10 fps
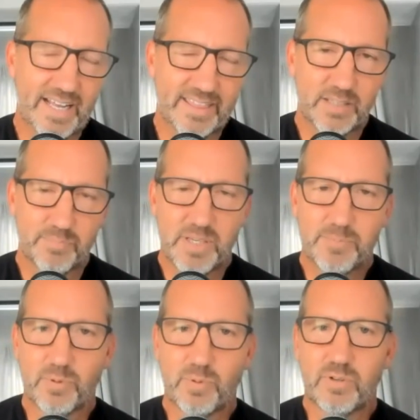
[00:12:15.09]
and I think
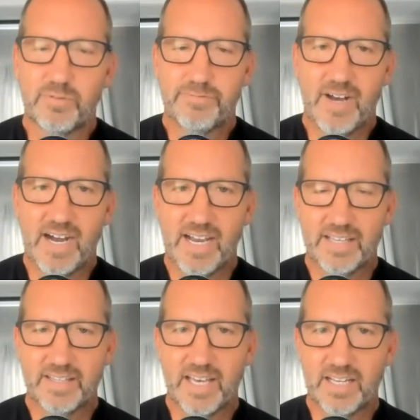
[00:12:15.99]
people will
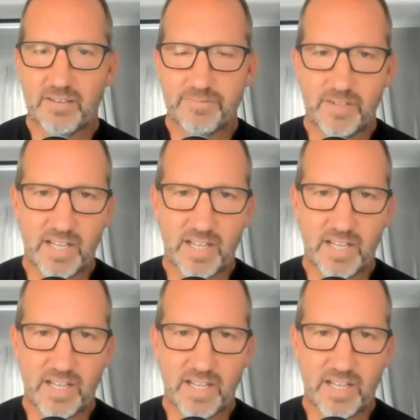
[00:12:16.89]
find that if,